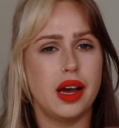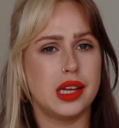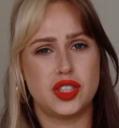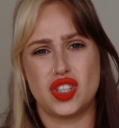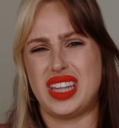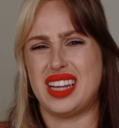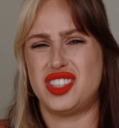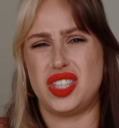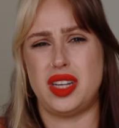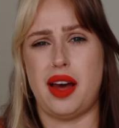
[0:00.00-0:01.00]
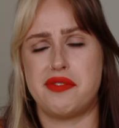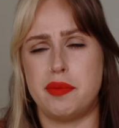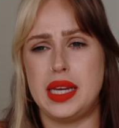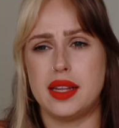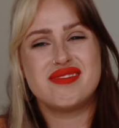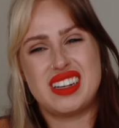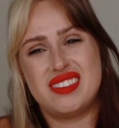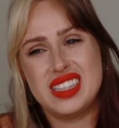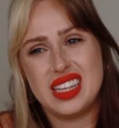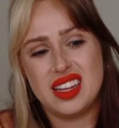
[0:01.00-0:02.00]
That's just not for me. I
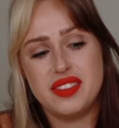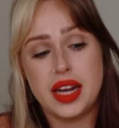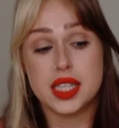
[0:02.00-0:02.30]
don't really love that.